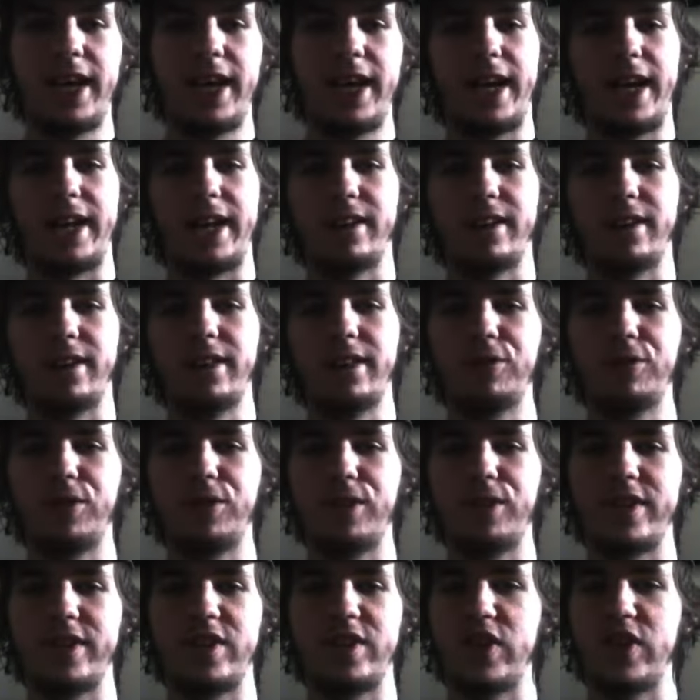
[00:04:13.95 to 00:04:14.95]
and
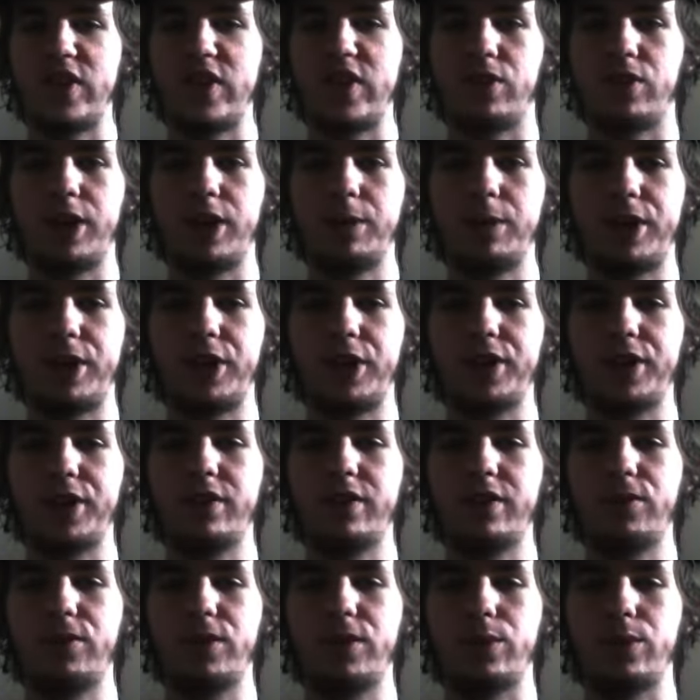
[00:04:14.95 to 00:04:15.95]
deliverance as primary
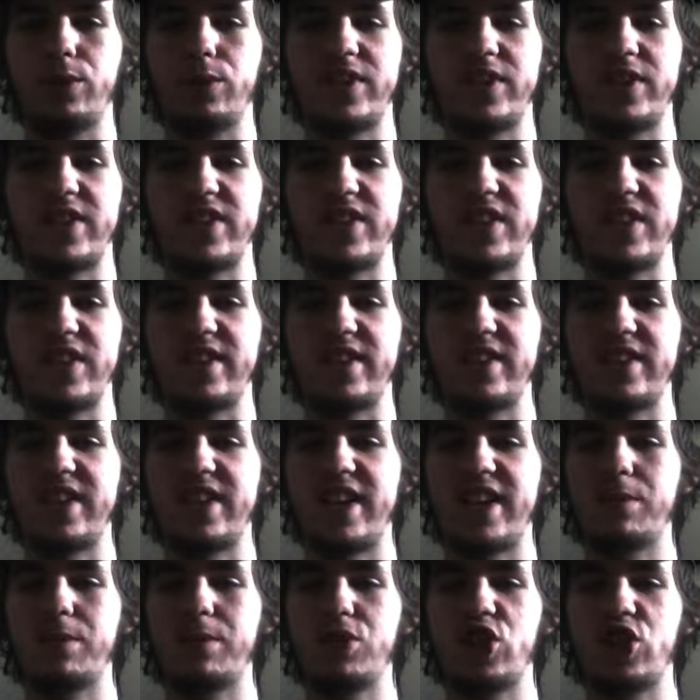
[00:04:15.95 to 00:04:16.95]
influences in
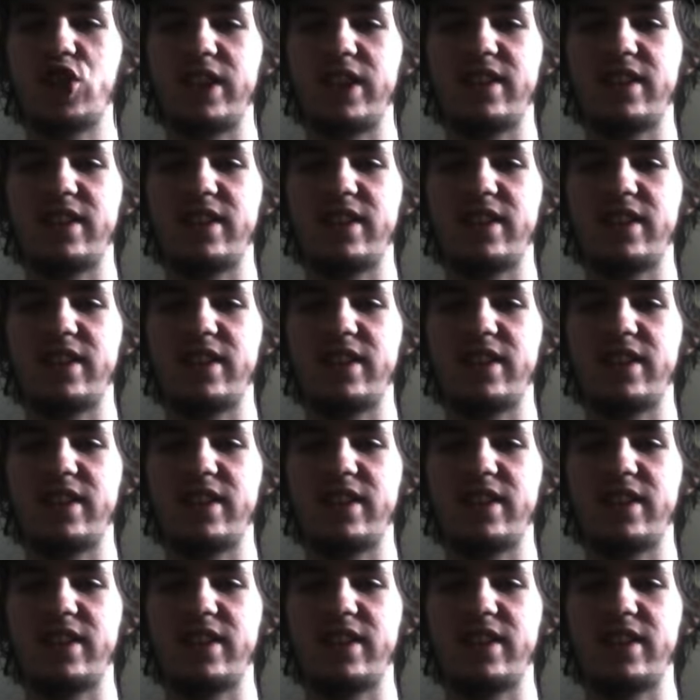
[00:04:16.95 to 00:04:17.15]
establishing,